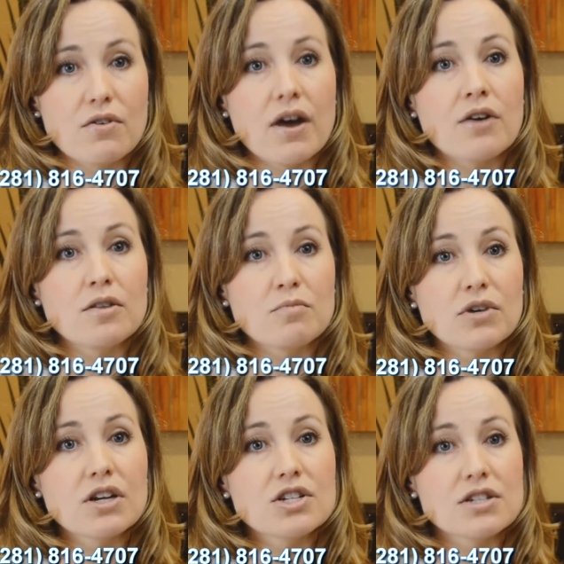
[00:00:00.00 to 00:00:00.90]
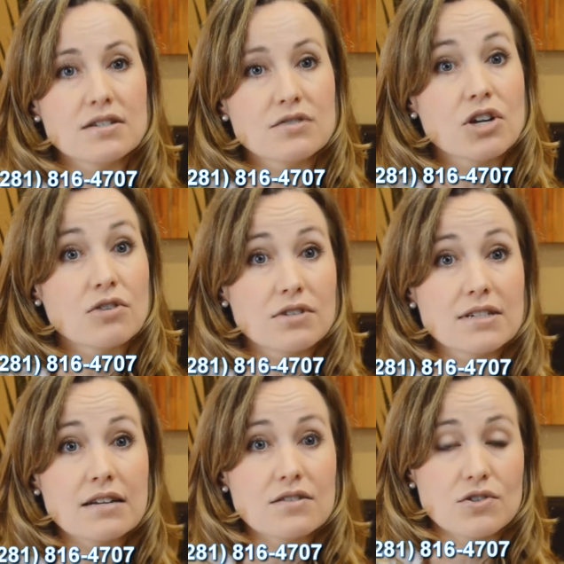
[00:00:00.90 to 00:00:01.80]
crown and bridge and
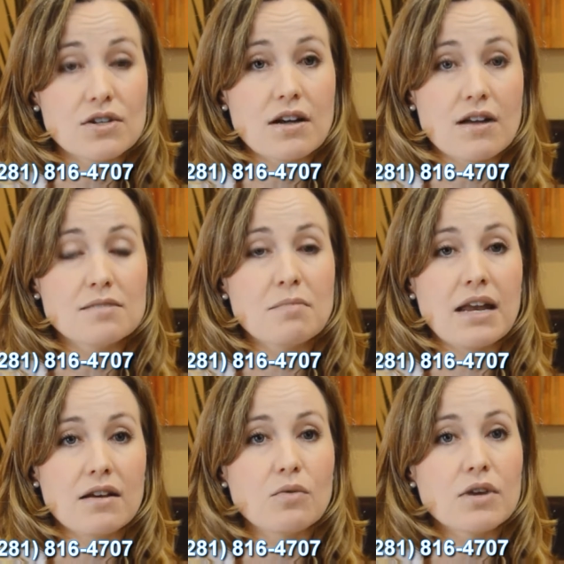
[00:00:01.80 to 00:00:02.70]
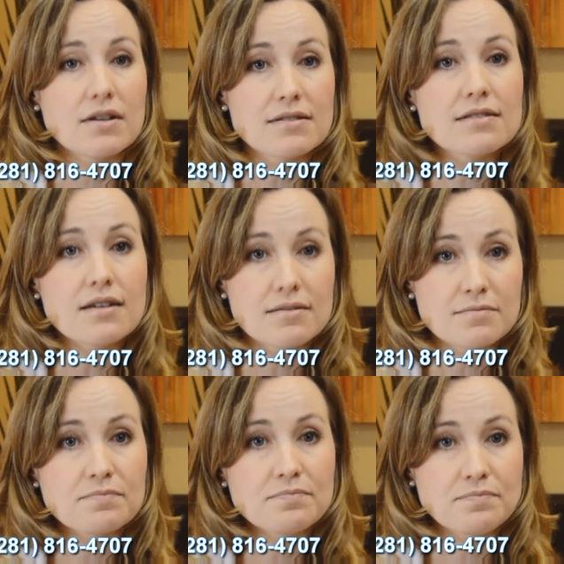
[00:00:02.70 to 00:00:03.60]
general dentistry cosmetic work is done.